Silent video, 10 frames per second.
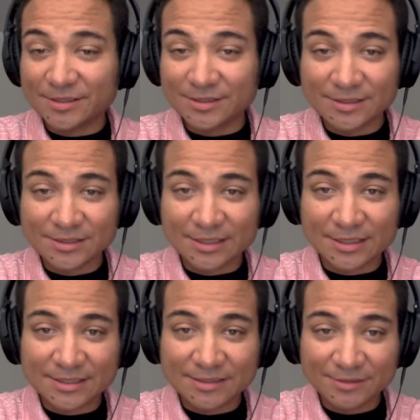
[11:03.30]
in this
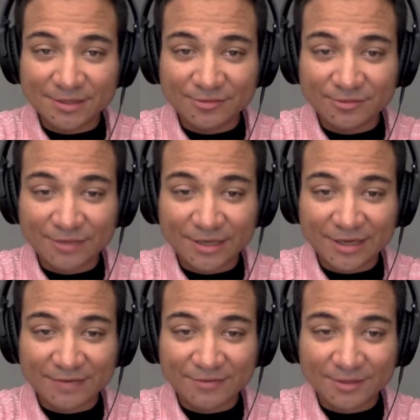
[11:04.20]
class I believe we'll be
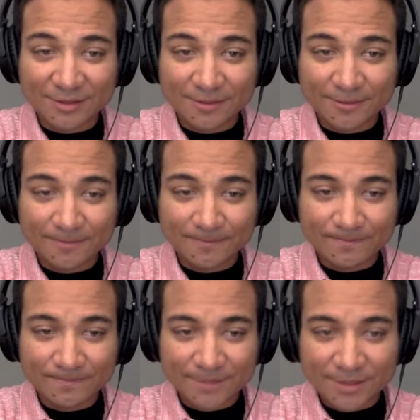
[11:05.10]
having
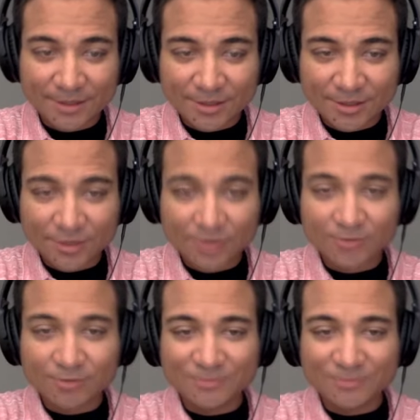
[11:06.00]
two,